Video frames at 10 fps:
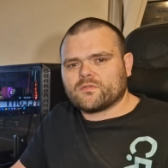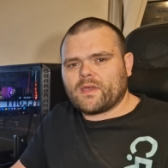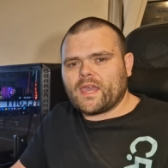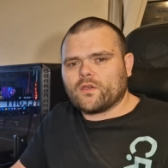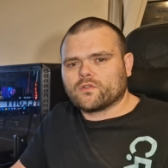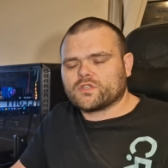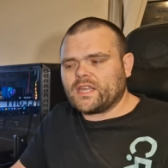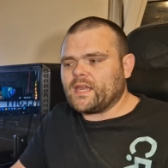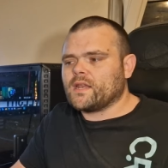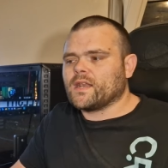from
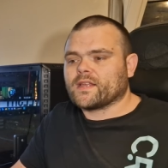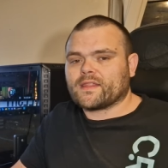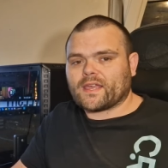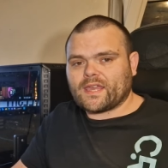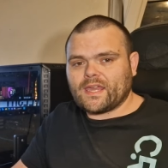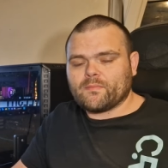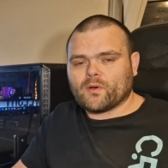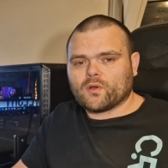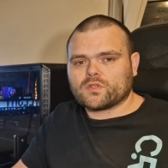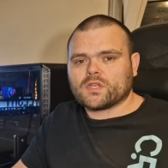AOC, like their
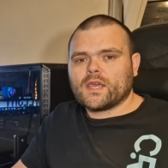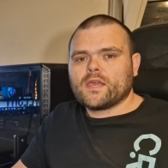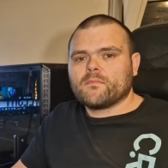keyboards,